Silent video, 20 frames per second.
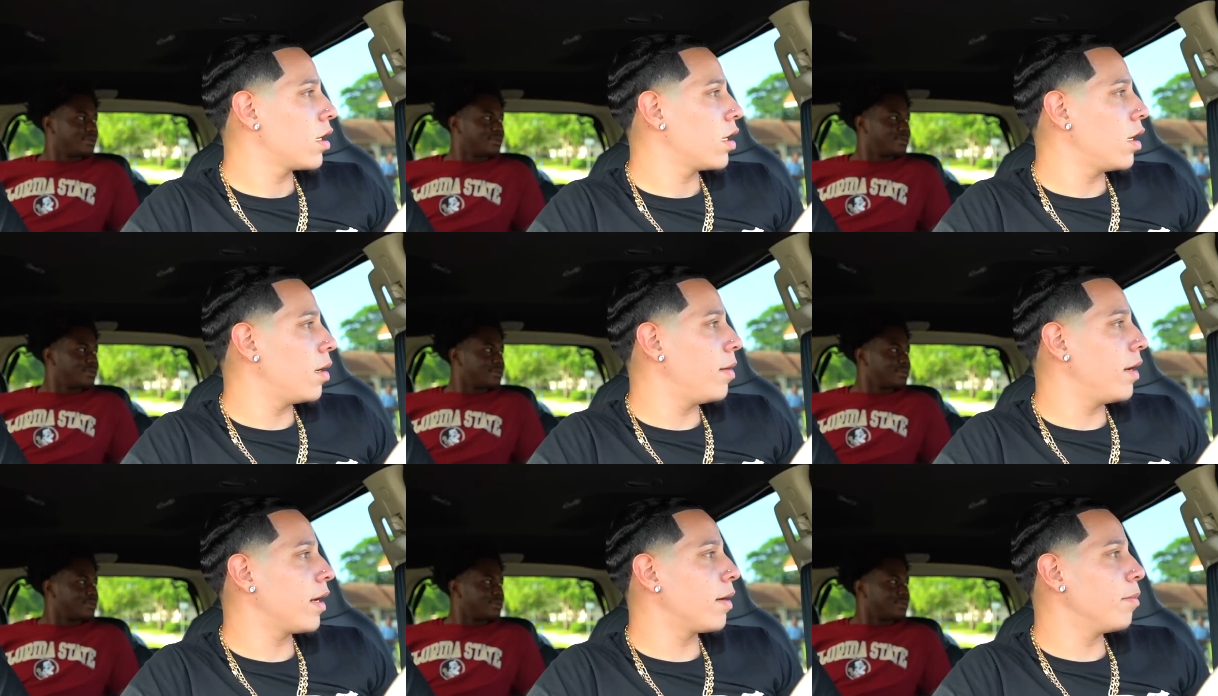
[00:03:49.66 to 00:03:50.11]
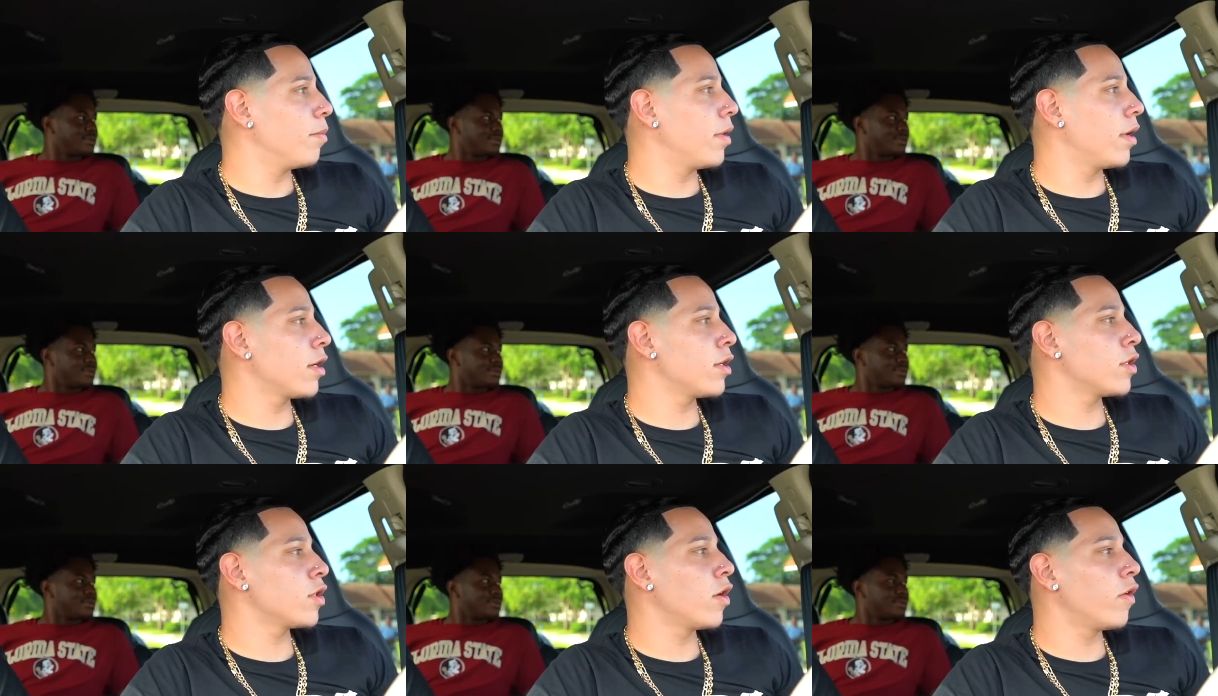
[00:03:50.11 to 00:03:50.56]
Speaker 1: they making
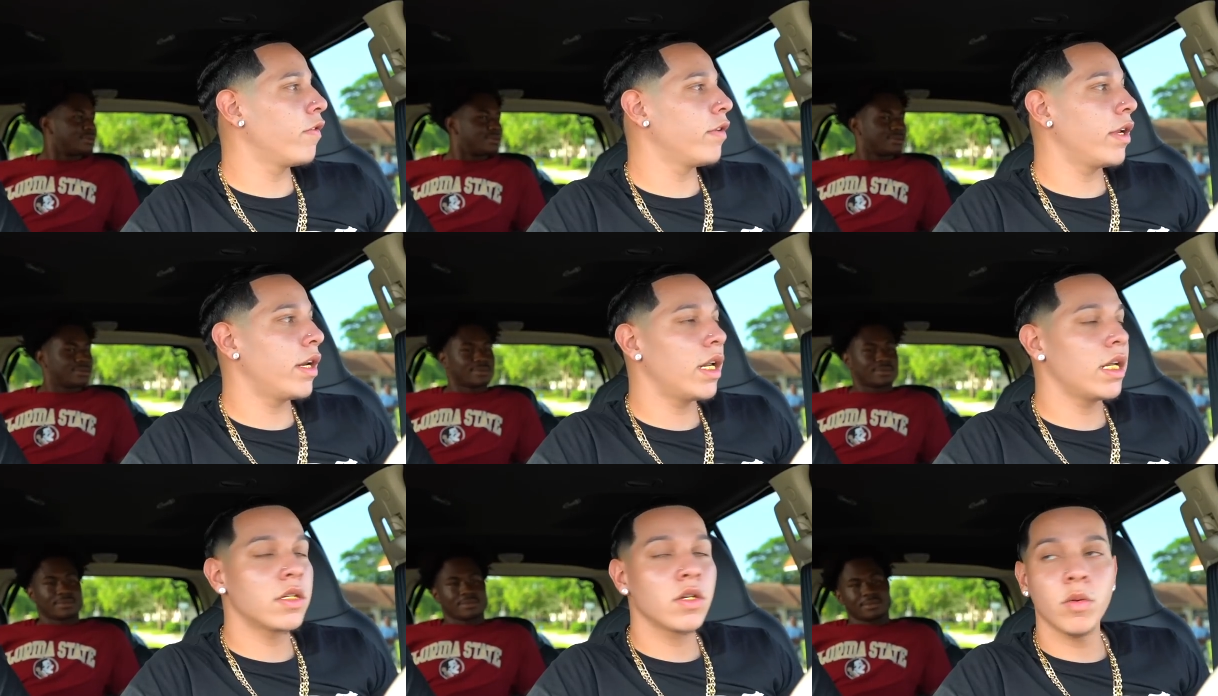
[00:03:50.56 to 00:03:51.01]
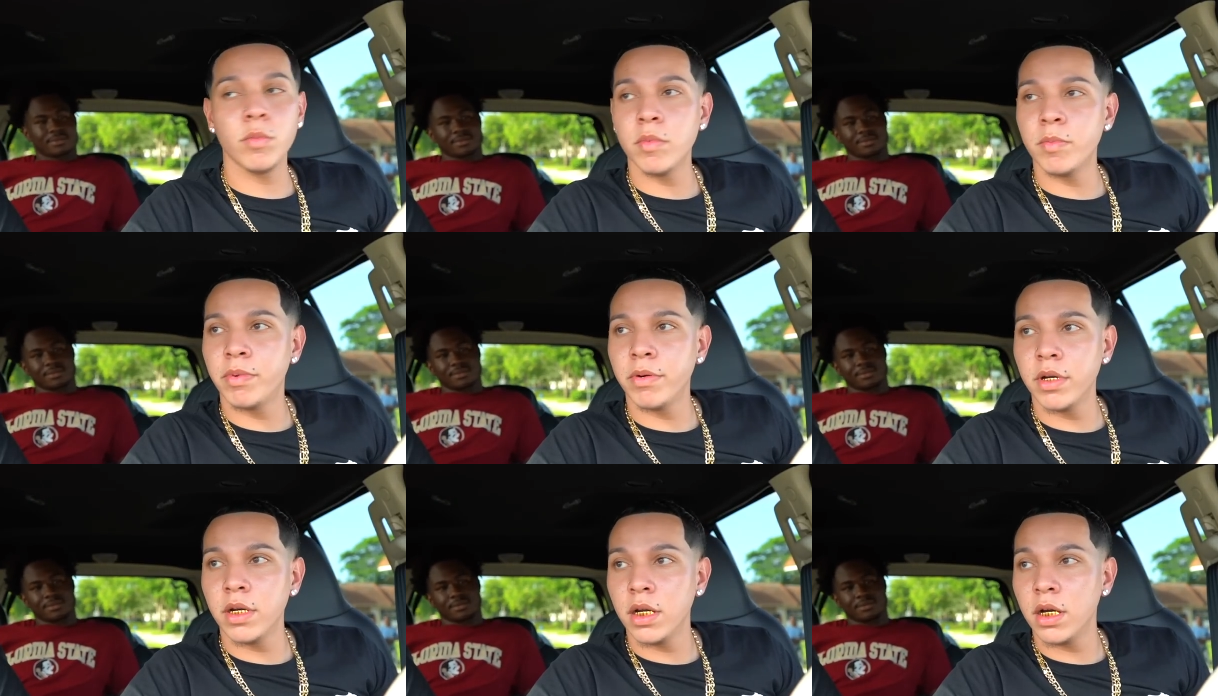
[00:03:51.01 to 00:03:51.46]
burgers over there. They told
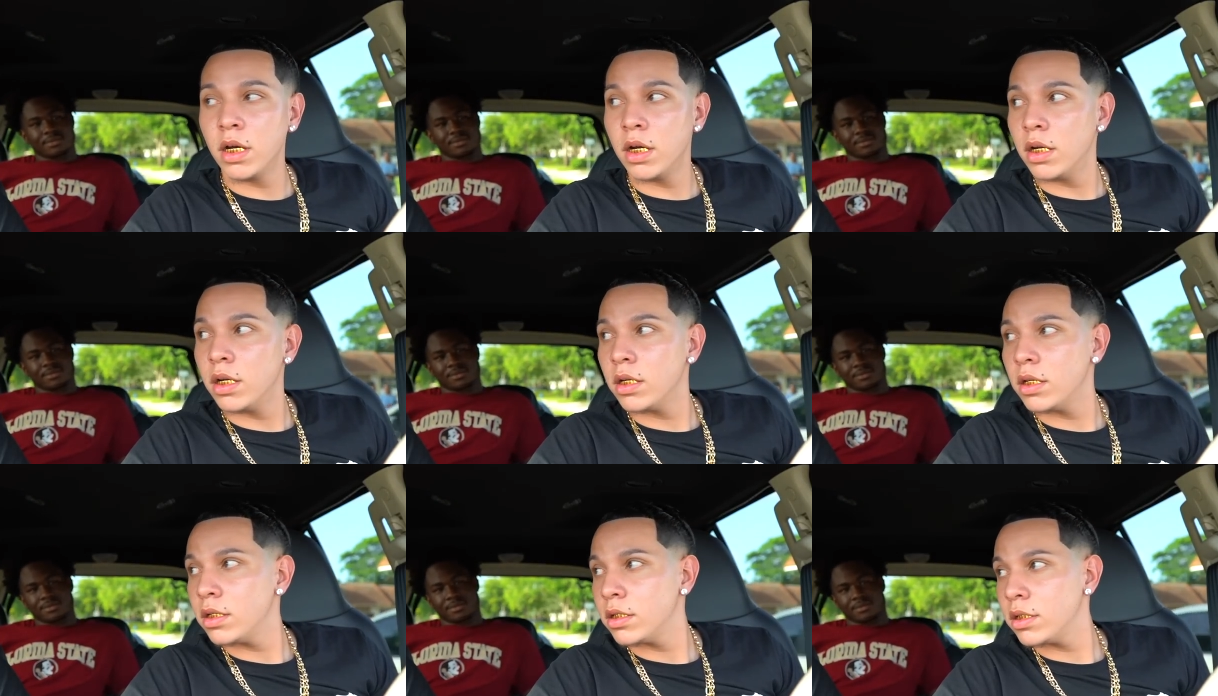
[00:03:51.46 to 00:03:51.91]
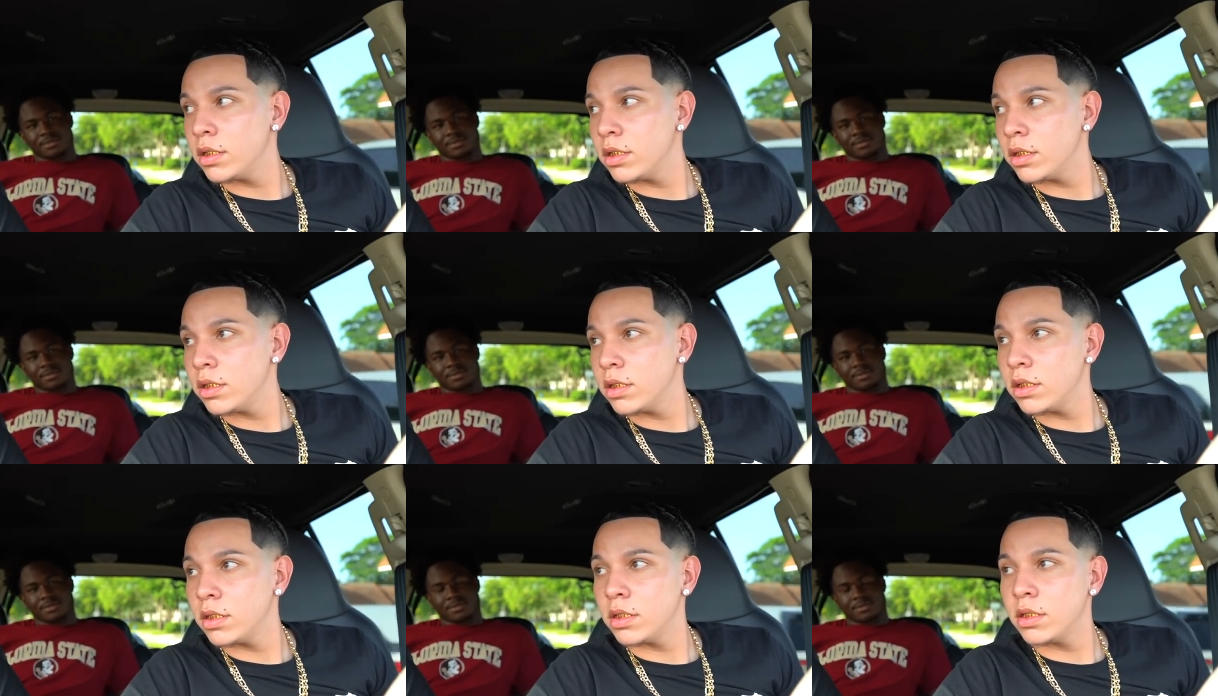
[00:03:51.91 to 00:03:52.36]
me pull up. We going to
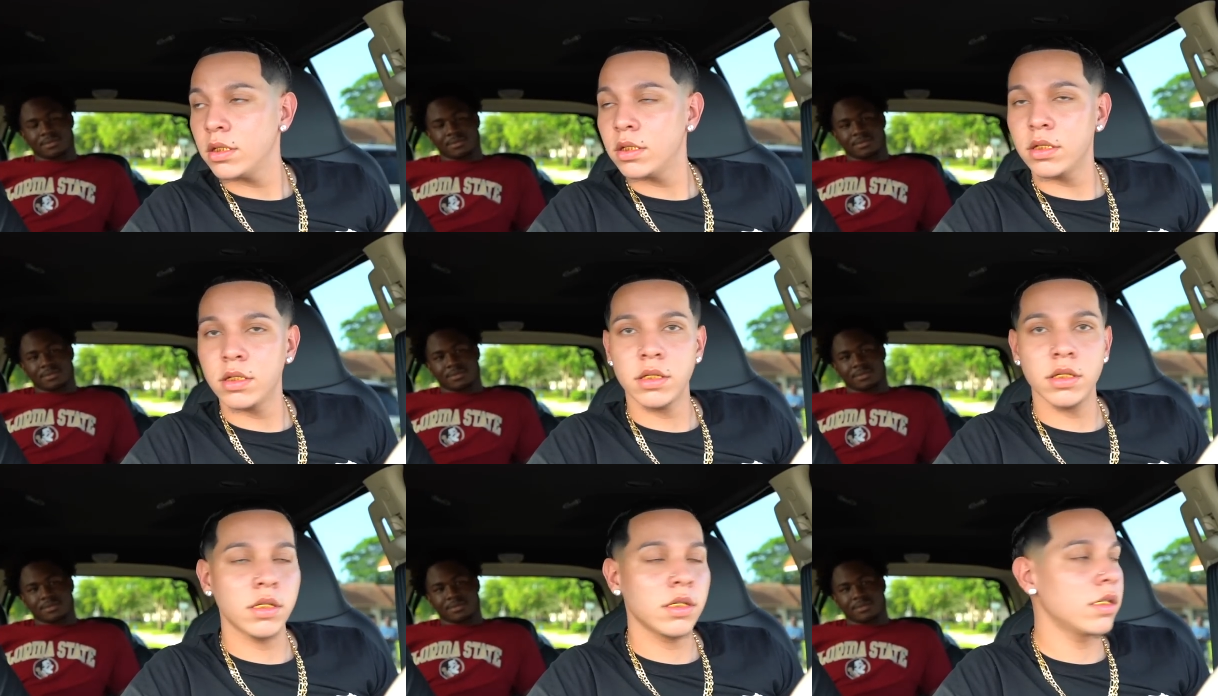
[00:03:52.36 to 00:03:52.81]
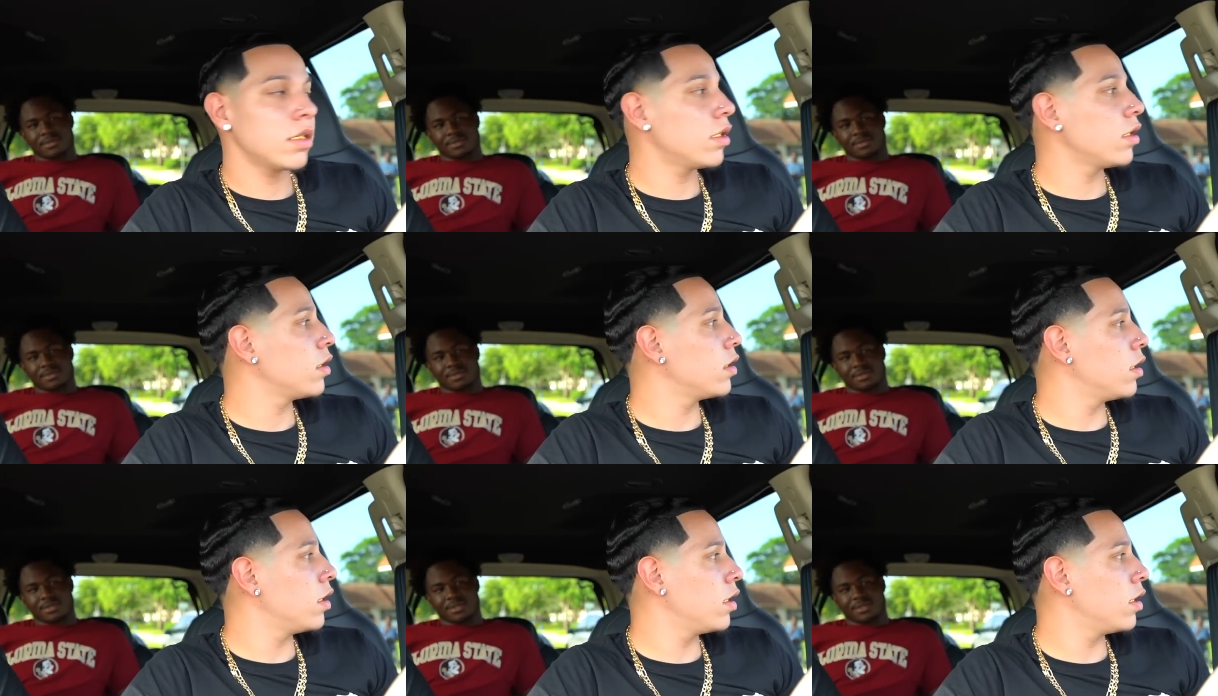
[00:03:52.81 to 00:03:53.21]
the hood. What is that?